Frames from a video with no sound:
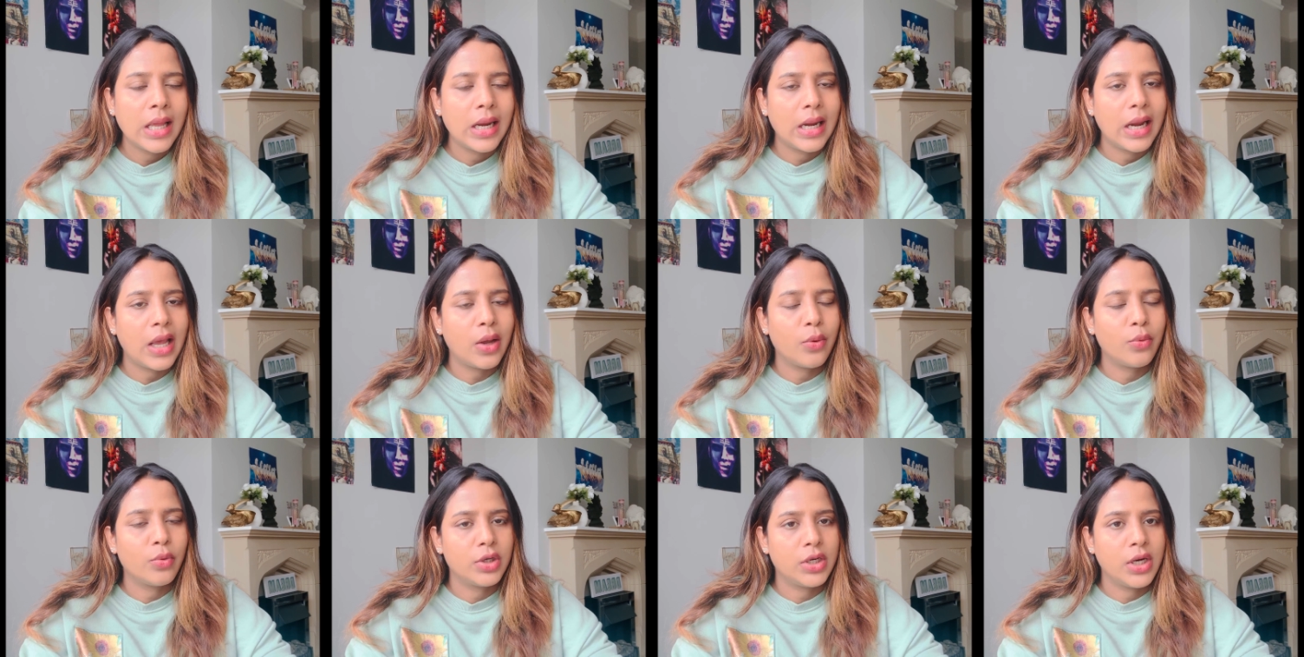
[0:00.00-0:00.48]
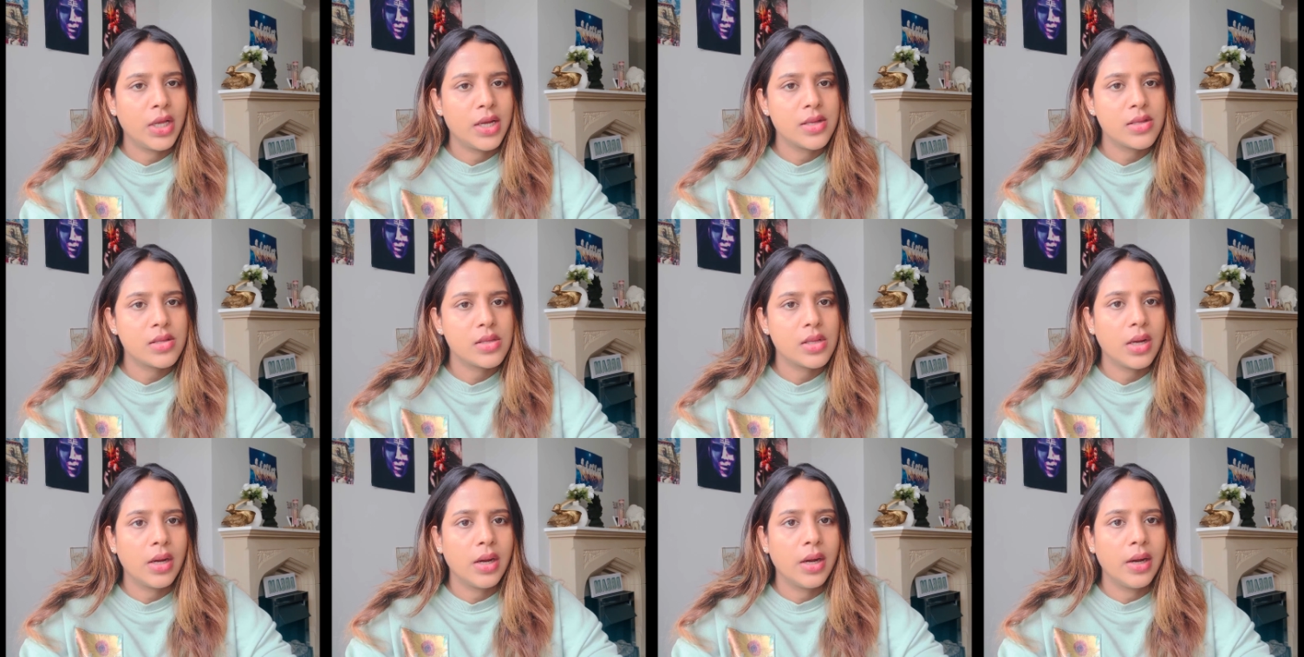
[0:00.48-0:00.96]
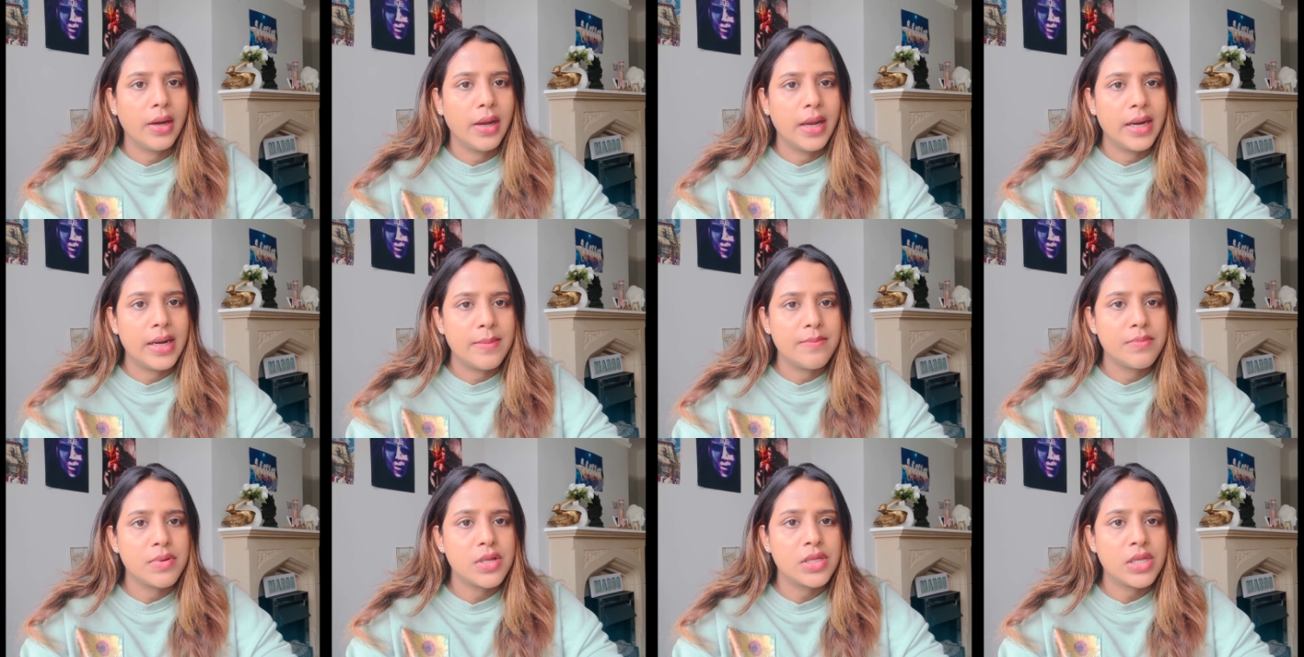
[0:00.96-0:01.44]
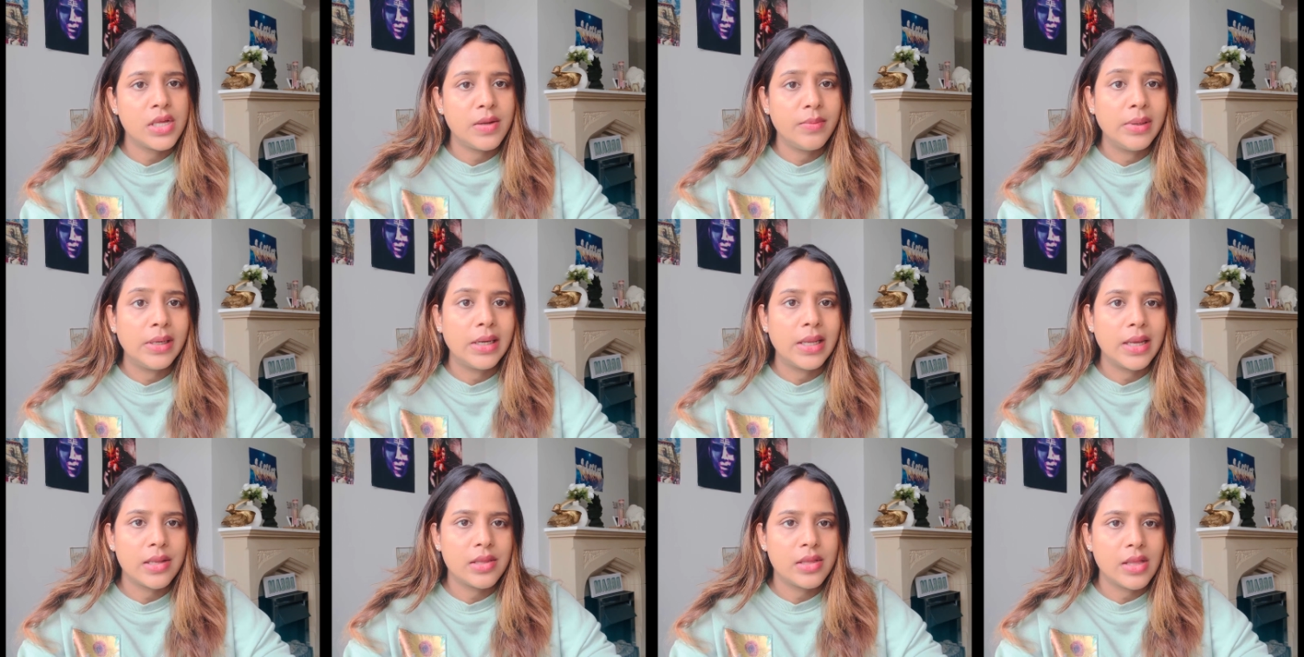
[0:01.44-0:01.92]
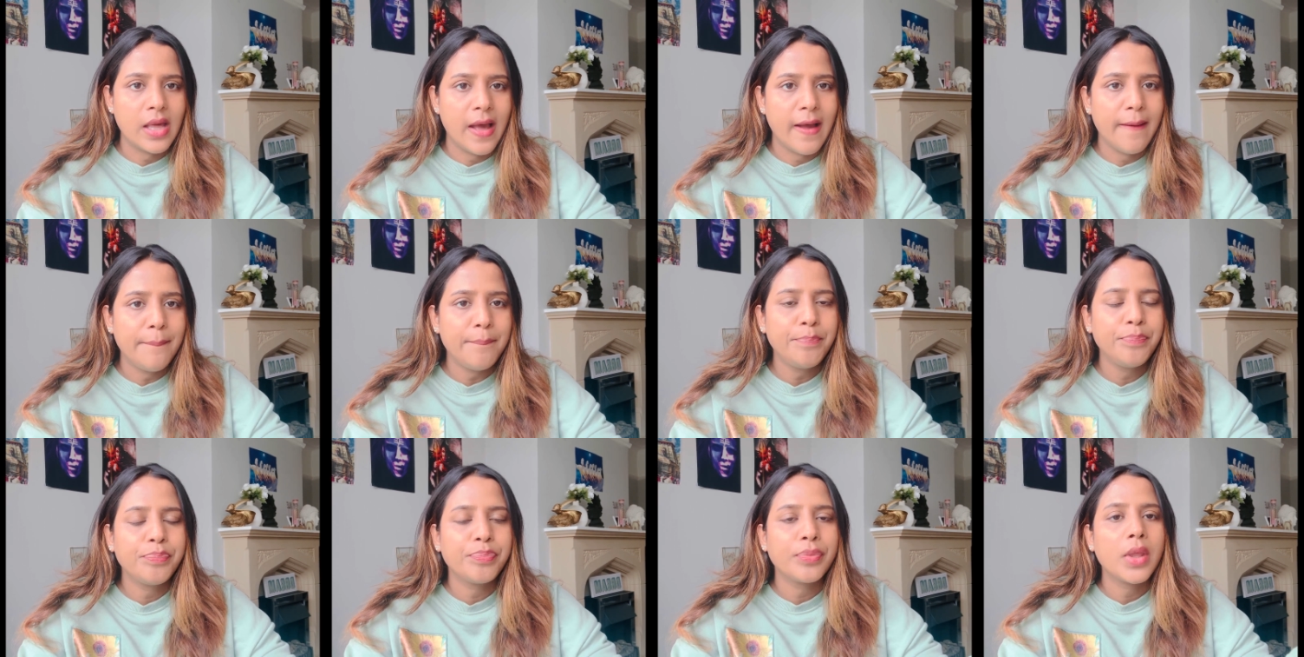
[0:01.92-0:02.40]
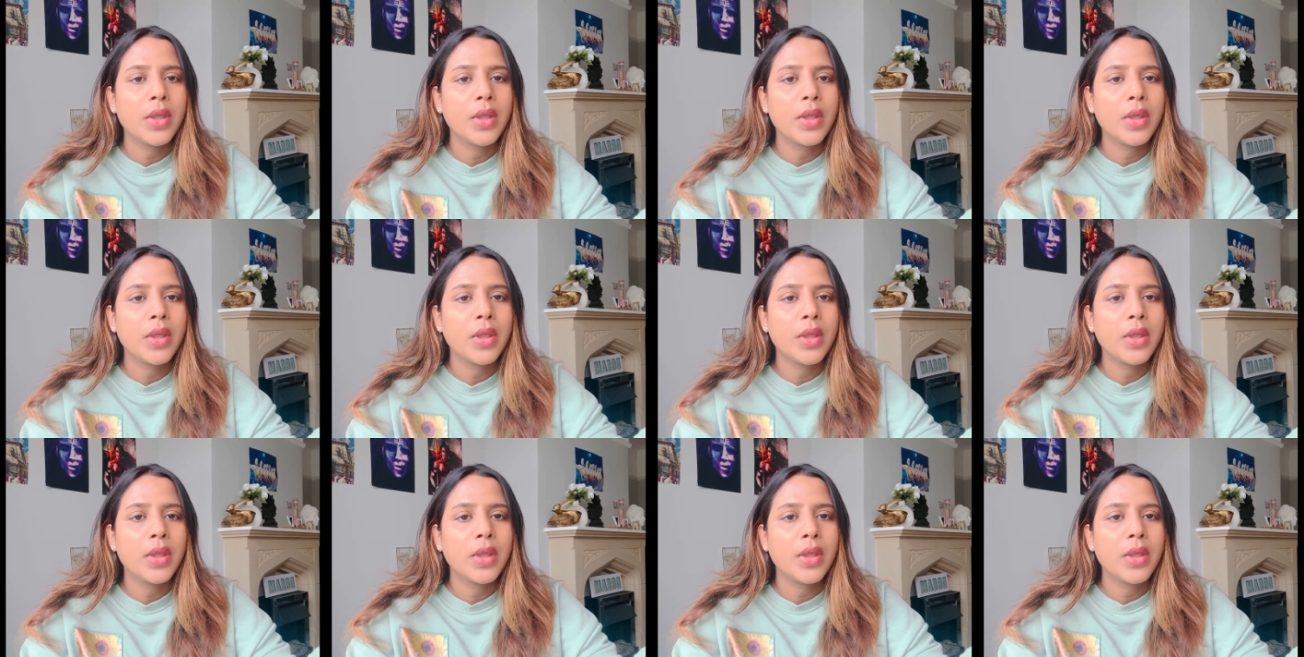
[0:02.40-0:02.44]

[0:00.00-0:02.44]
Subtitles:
like what is NMC CBT exam.